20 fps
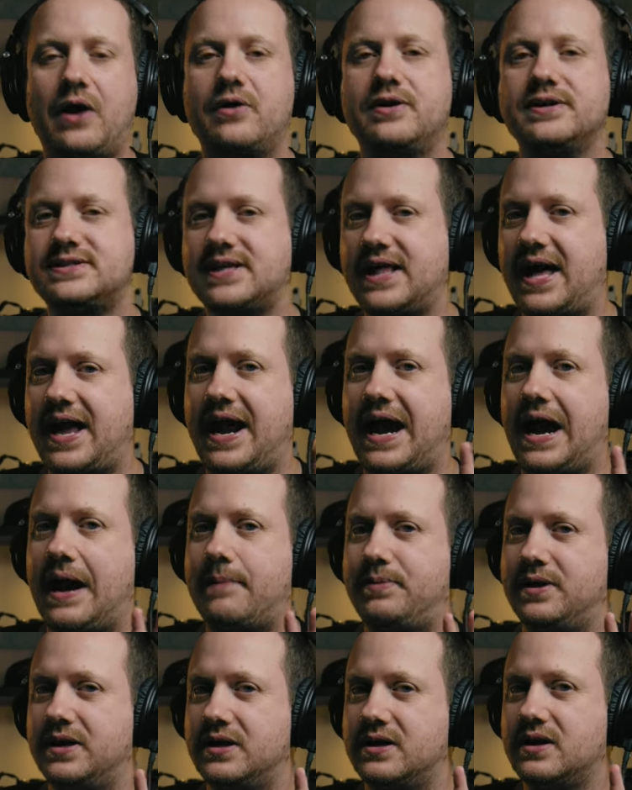How does that
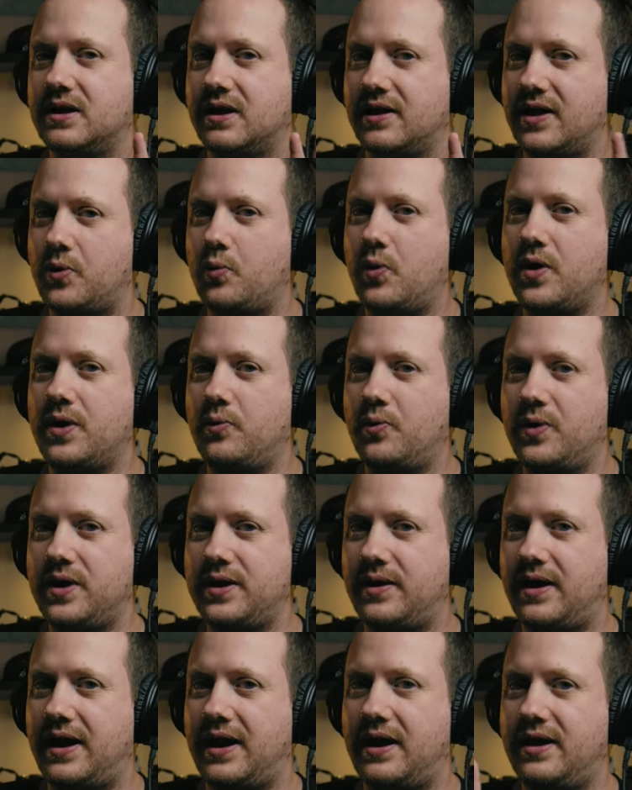happen? Like
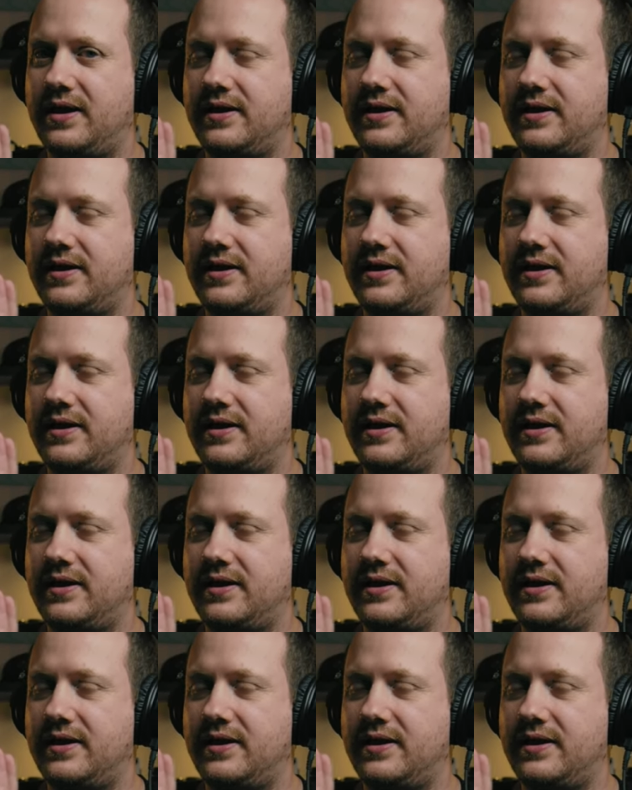when